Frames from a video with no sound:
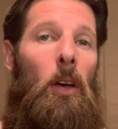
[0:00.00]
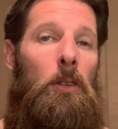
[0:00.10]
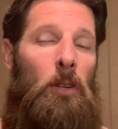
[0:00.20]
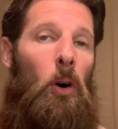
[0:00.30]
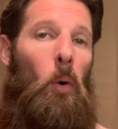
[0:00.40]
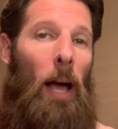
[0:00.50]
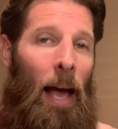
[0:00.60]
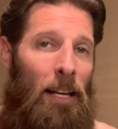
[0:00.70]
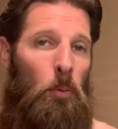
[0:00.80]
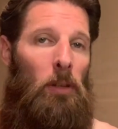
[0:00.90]
So
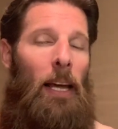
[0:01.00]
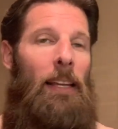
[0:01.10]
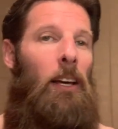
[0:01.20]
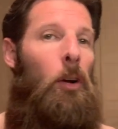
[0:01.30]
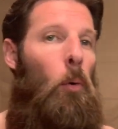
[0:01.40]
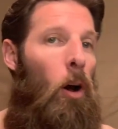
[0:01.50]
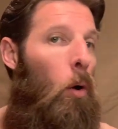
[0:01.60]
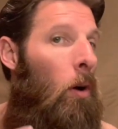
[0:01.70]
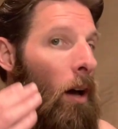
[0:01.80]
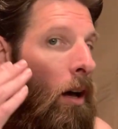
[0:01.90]
as we're letting it
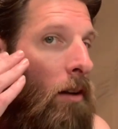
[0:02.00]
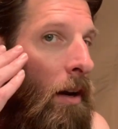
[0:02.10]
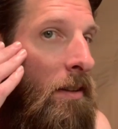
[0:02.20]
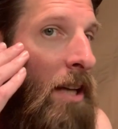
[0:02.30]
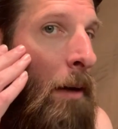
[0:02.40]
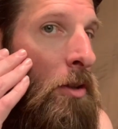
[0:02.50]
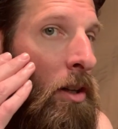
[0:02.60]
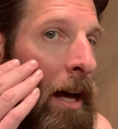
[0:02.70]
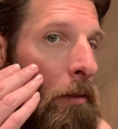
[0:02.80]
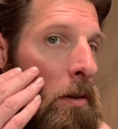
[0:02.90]
grow, a lot of the times you're
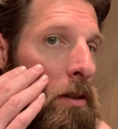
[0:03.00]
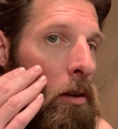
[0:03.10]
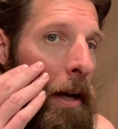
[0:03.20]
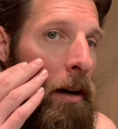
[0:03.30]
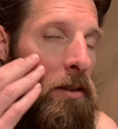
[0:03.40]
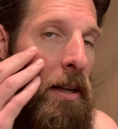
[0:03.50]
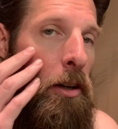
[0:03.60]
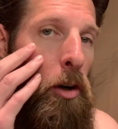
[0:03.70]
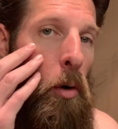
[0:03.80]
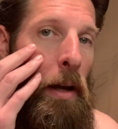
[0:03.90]
going to have those little hairs that are
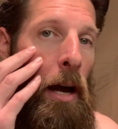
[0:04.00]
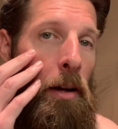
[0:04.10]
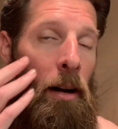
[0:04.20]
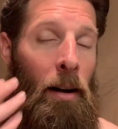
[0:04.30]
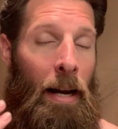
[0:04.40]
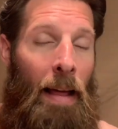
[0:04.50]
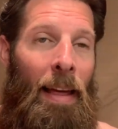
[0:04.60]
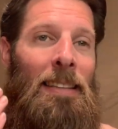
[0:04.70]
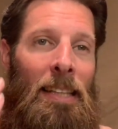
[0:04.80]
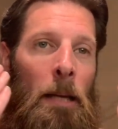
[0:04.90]
growing out here. And I
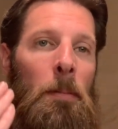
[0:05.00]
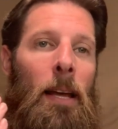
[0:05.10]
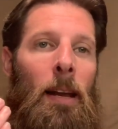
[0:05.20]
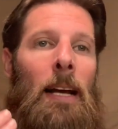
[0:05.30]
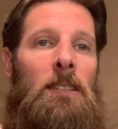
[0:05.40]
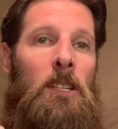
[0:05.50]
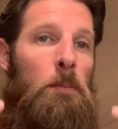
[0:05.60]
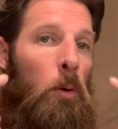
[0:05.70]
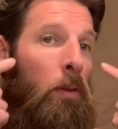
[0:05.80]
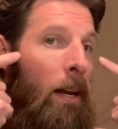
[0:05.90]
like to keep that nice and smooth.